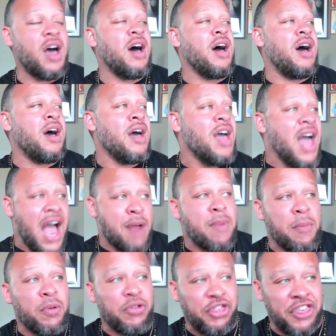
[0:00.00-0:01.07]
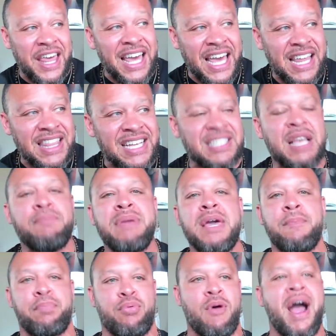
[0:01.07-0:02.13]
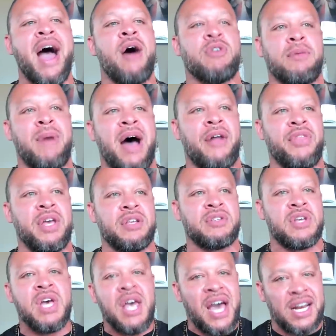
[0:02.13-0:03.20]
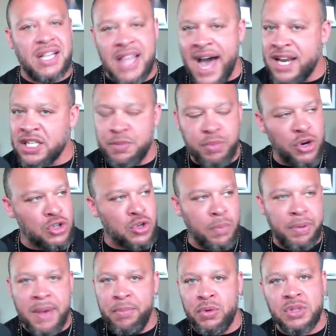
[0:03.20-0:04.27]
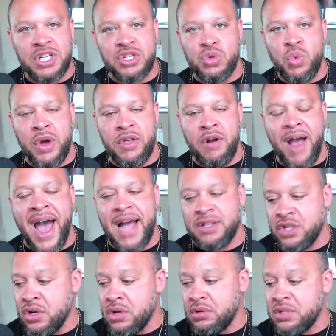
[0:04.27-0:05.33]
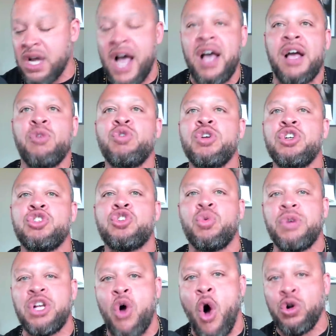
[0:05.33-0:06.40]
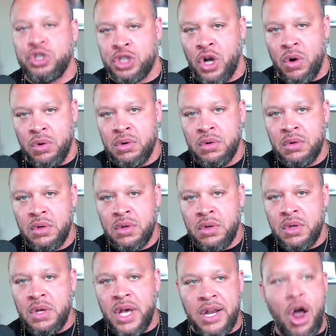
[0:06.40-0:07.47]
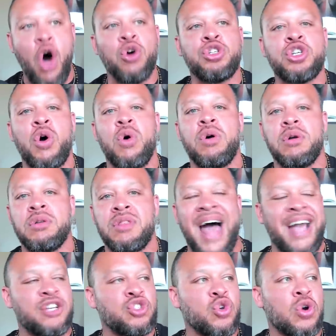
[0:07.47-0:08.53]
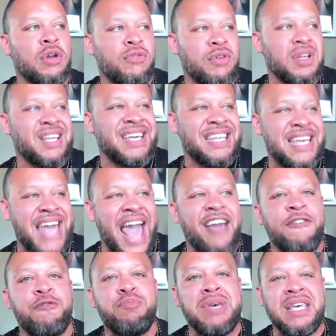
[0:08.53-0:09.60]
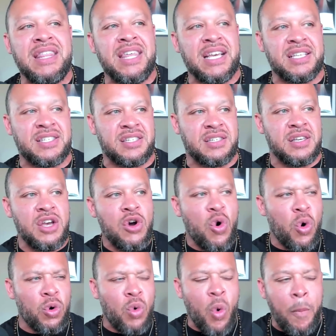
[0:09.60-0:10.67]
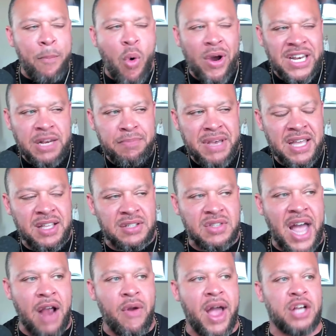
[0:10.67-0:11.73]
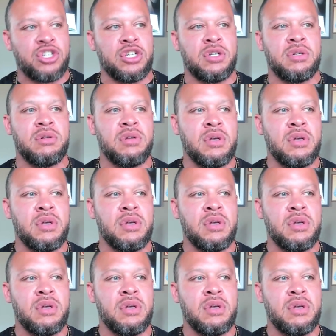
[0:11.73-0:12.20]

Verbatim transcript: I remember thinking this and being proud about this. And a lot of spiritual people, this is where they're at too. I, I used to read Osho, and Osho like sort of gave me this or, or pointed me in this direction